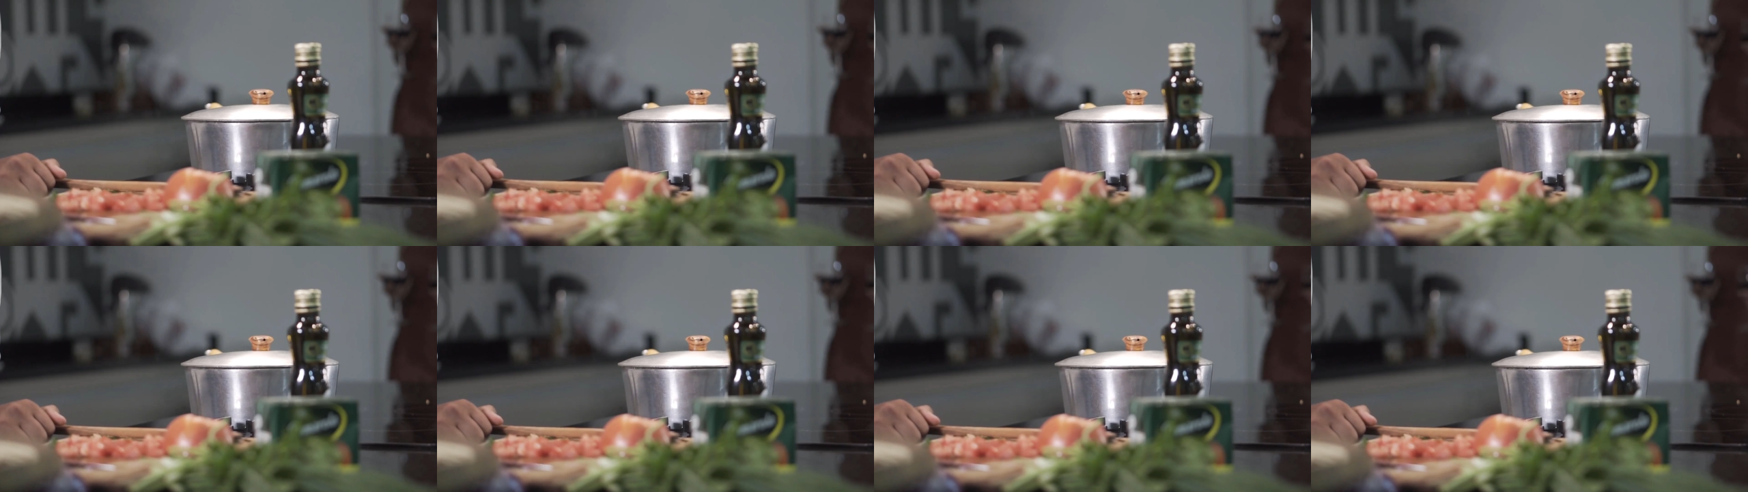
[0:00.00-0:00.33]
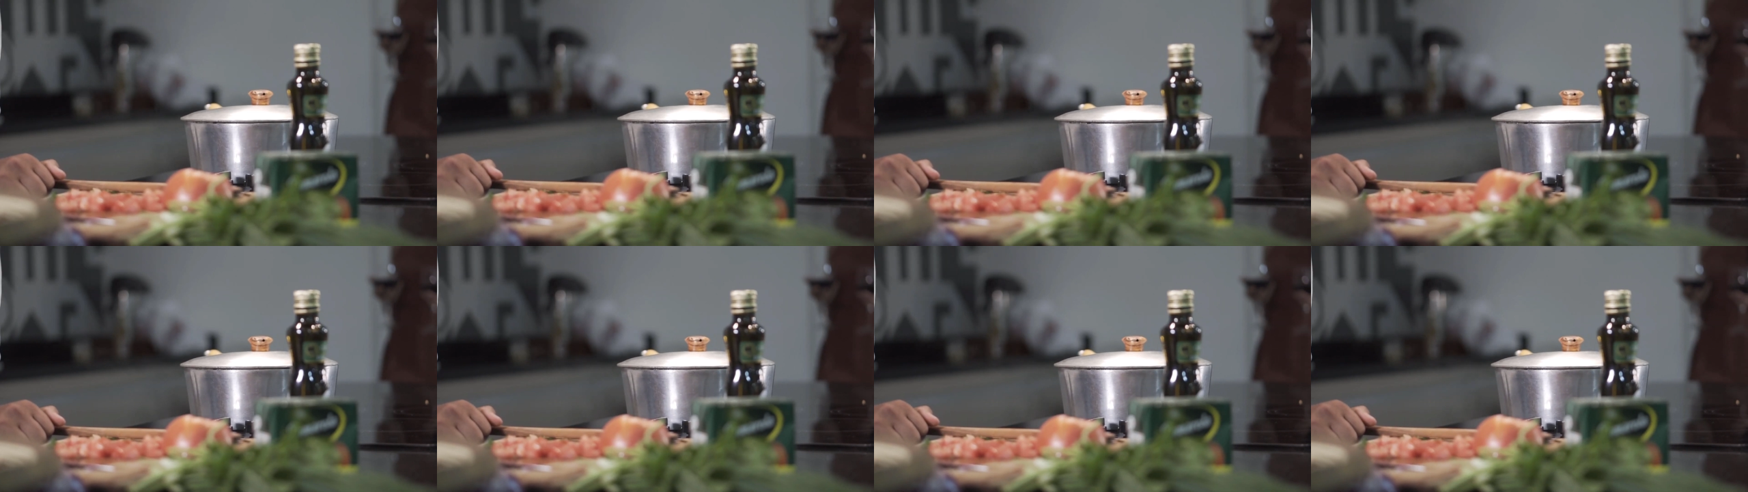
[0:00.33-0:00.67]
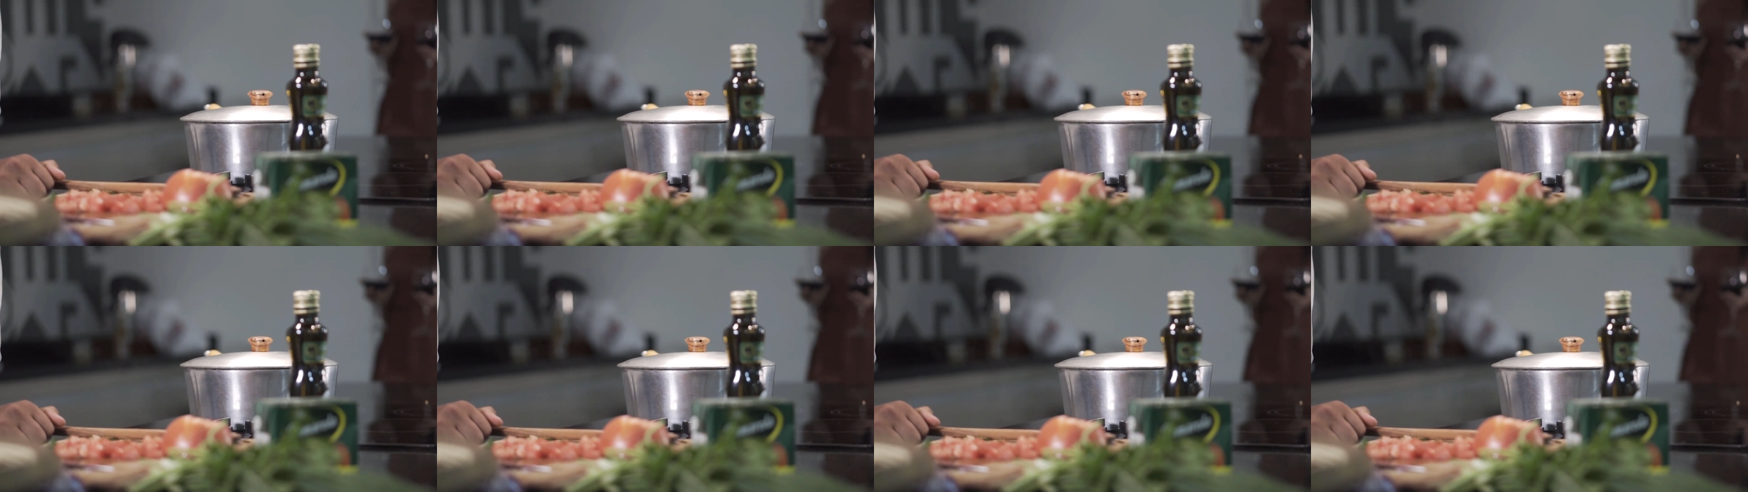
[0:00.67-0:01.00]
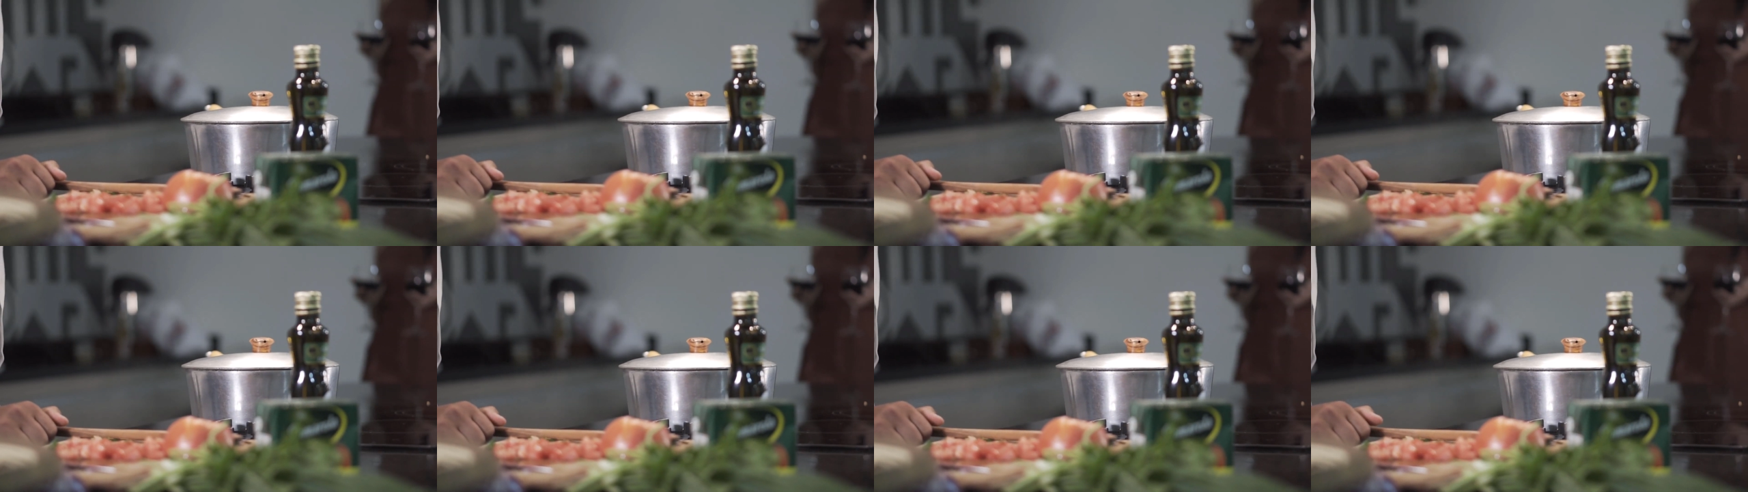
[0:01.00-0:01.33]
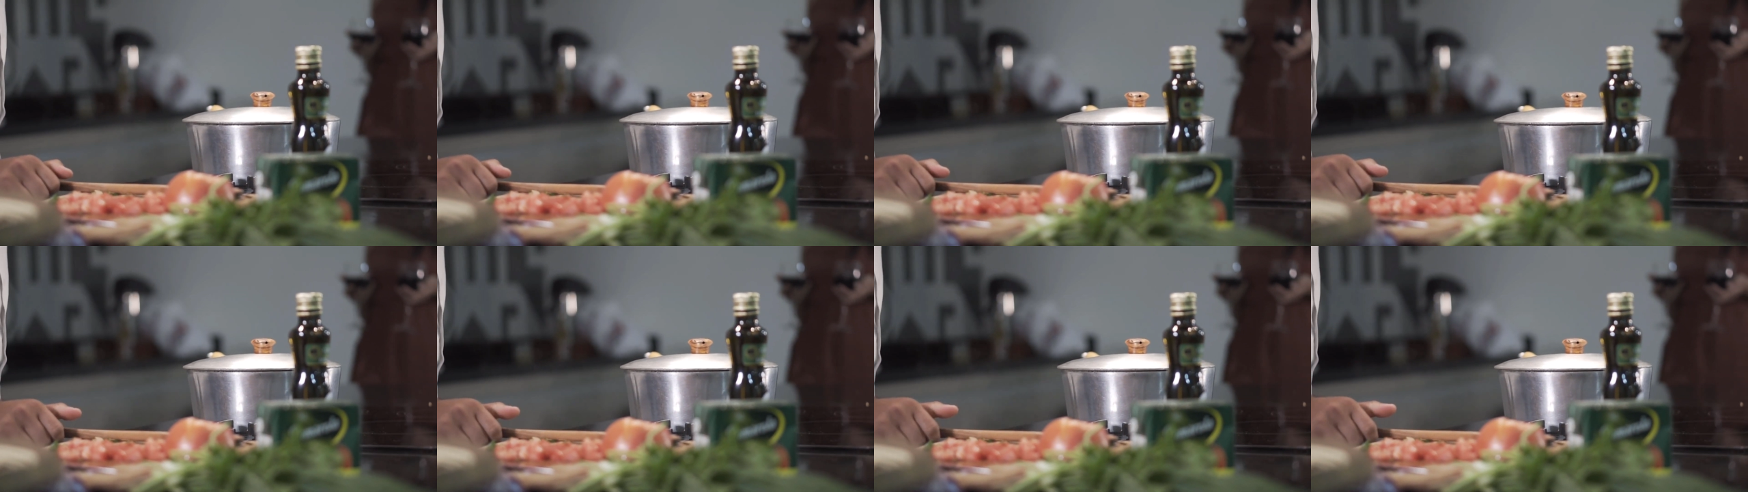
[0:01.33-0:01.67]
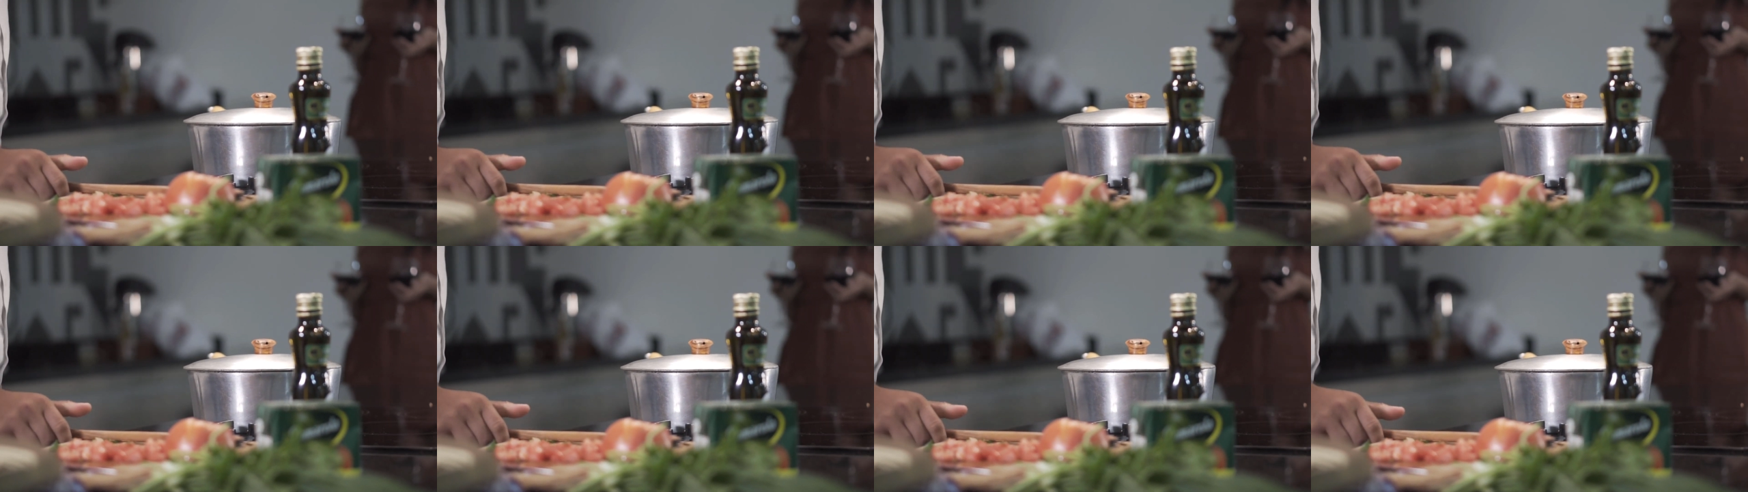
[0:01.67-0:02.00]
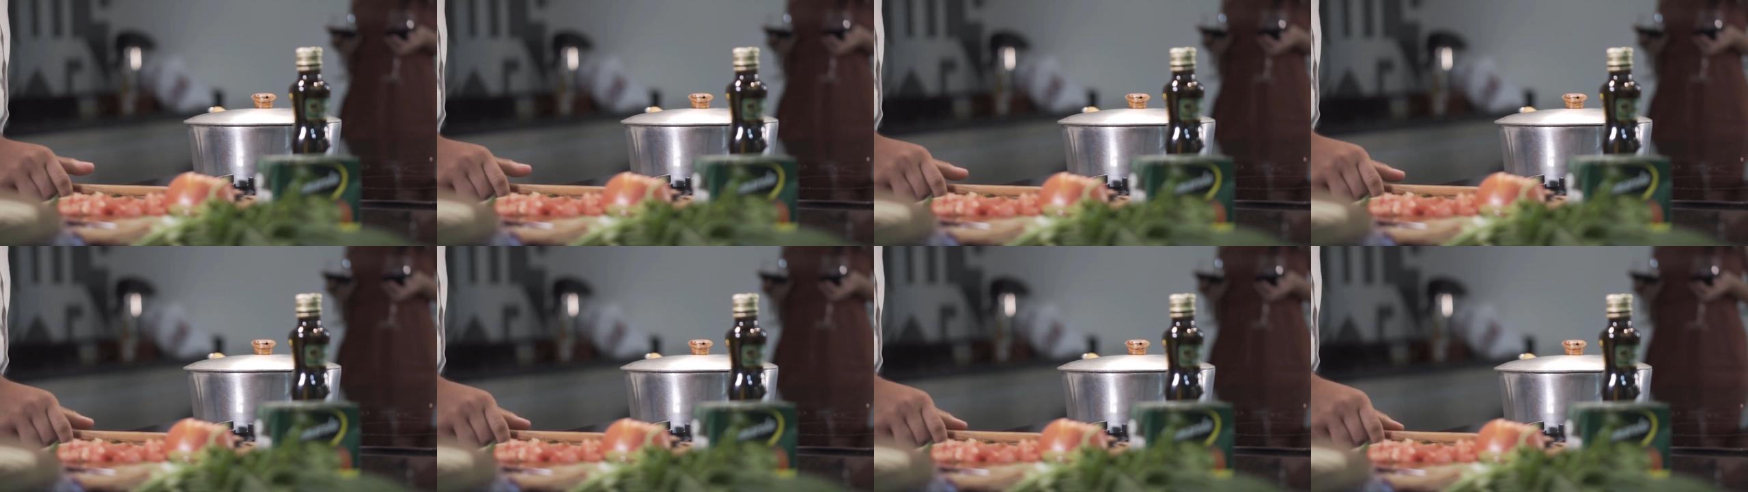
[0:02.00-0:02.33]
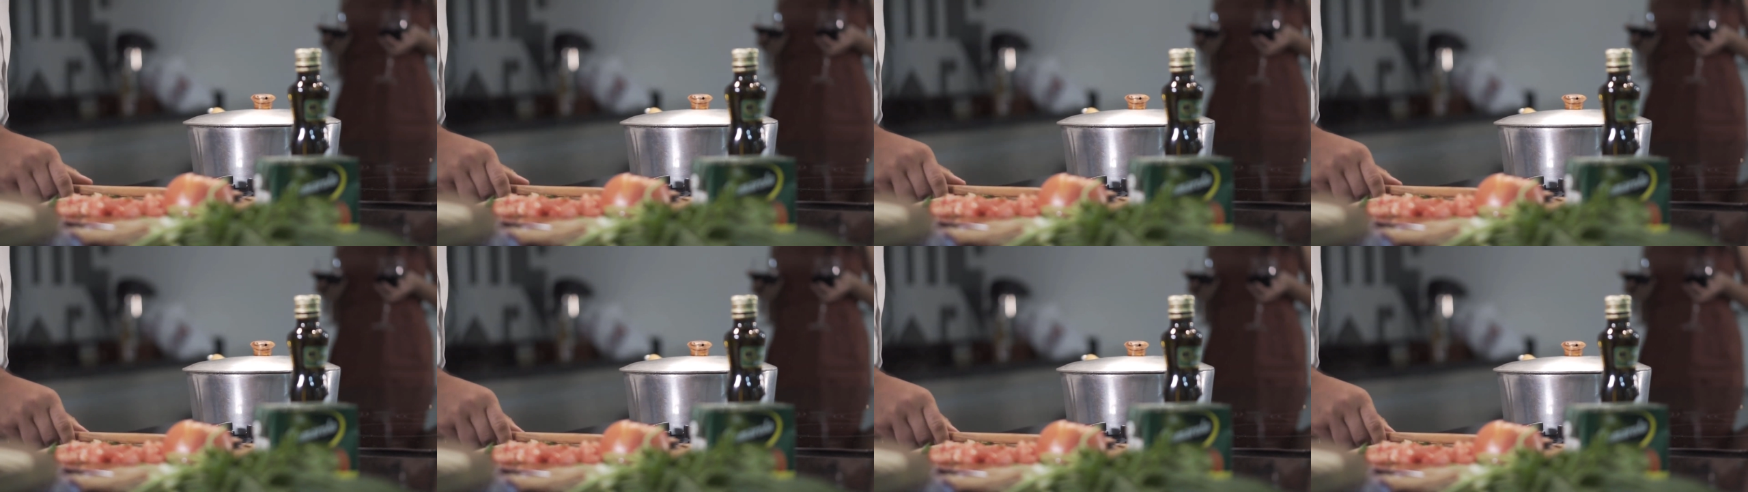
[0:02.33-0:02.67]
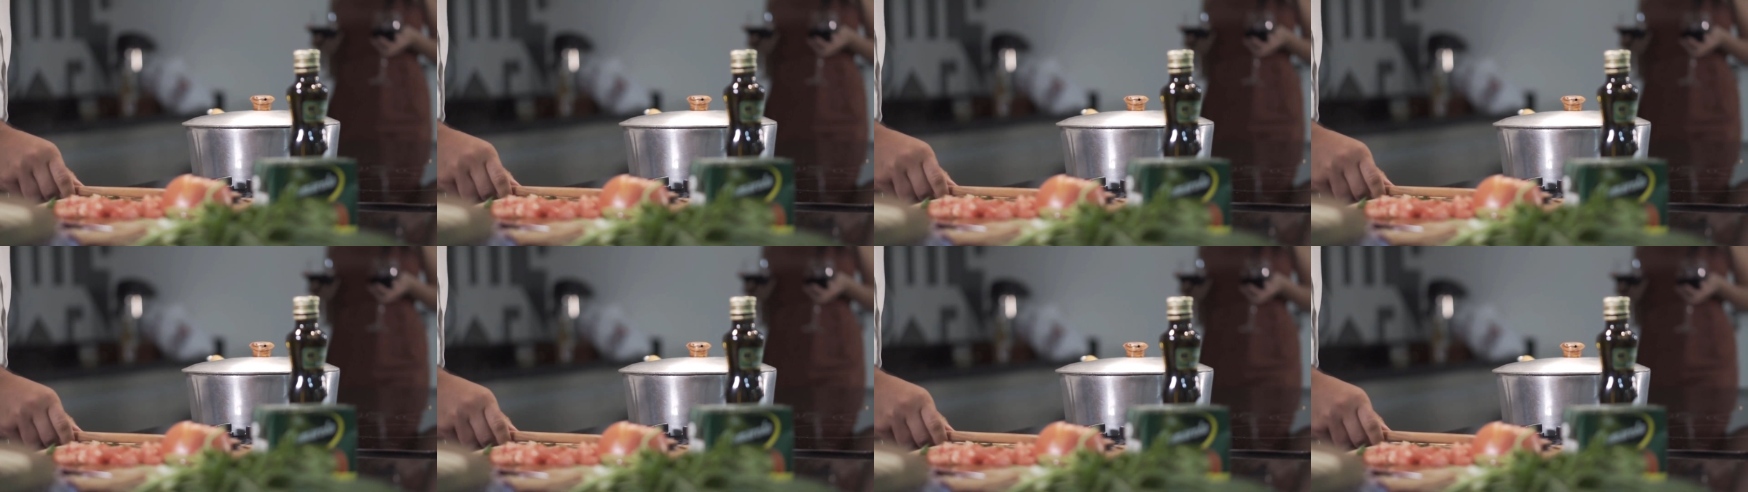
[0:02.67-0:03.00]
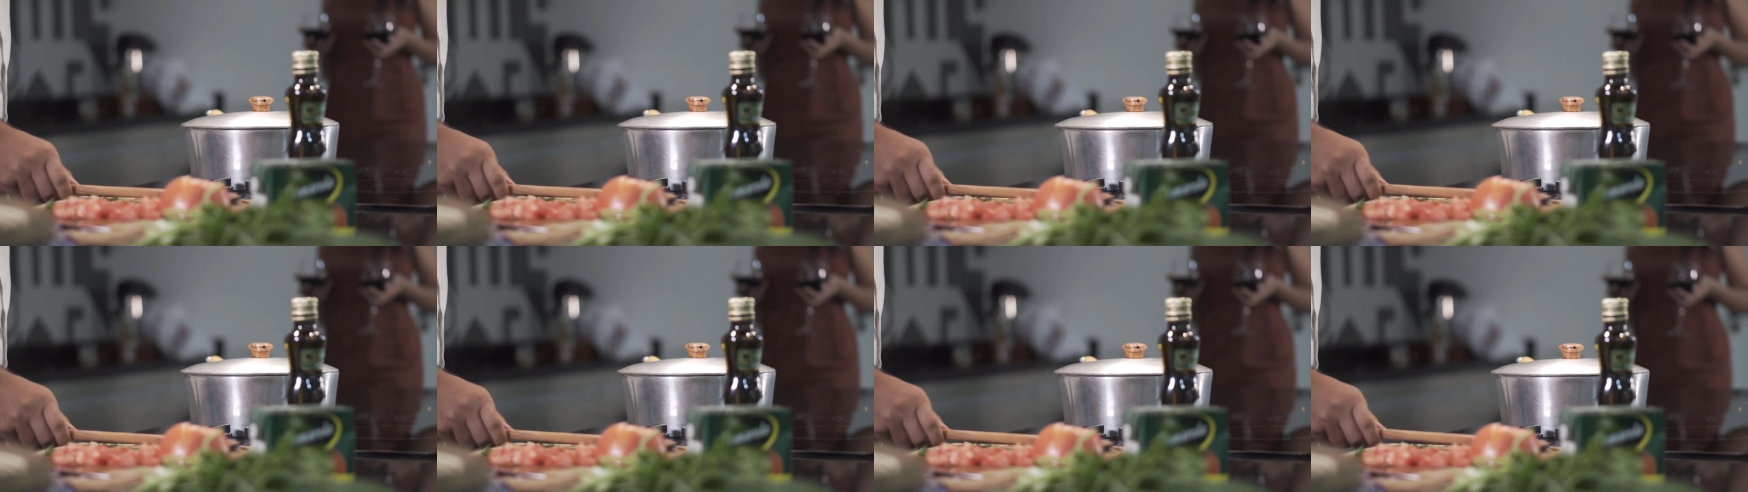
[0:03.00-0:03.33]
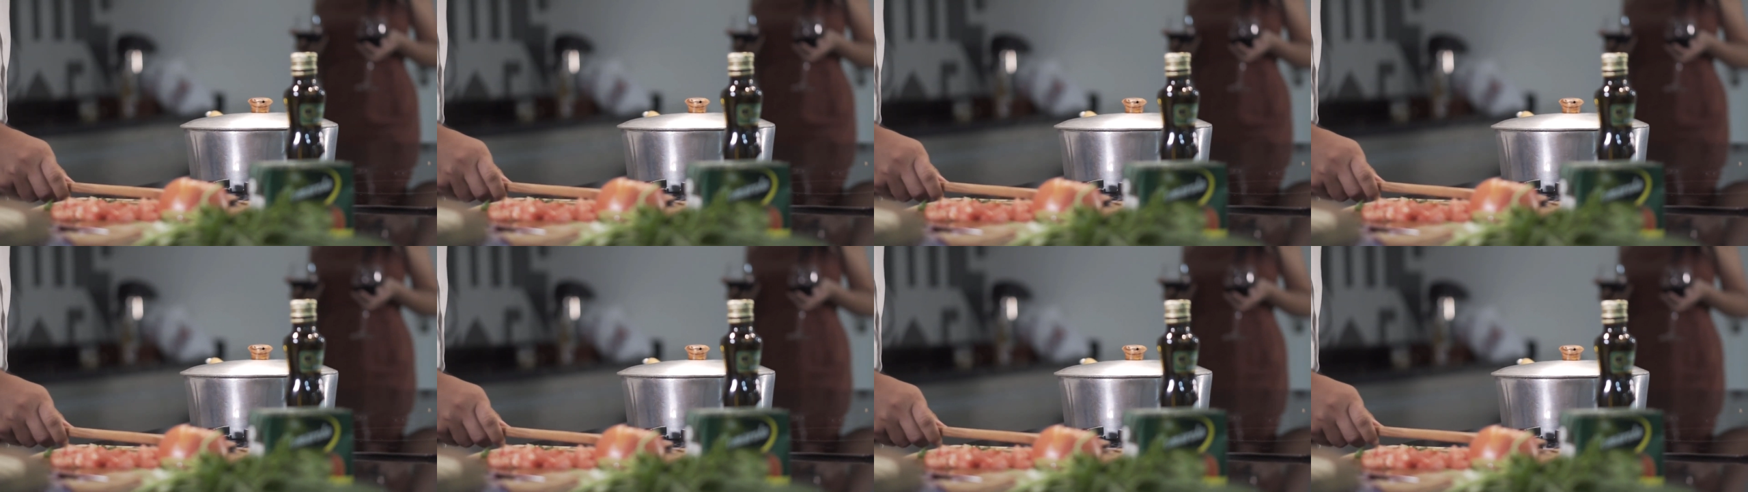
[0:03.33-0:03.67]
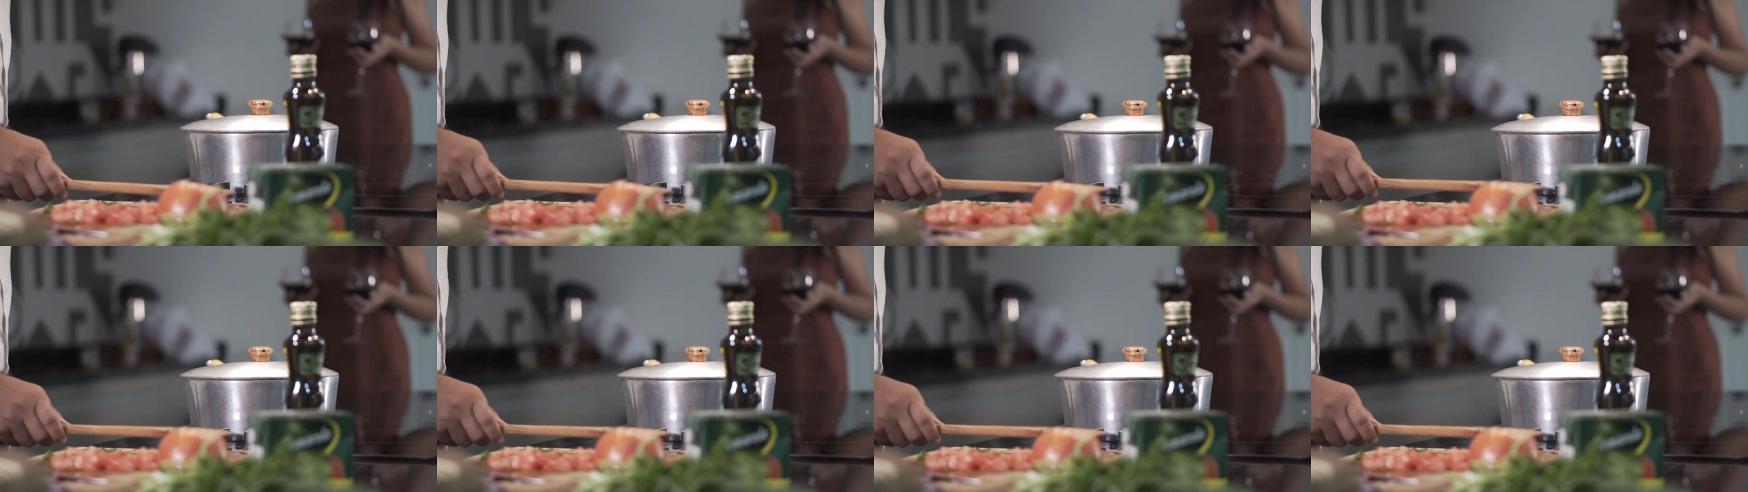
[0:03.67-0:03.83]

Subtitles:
[unreadable: no face in view]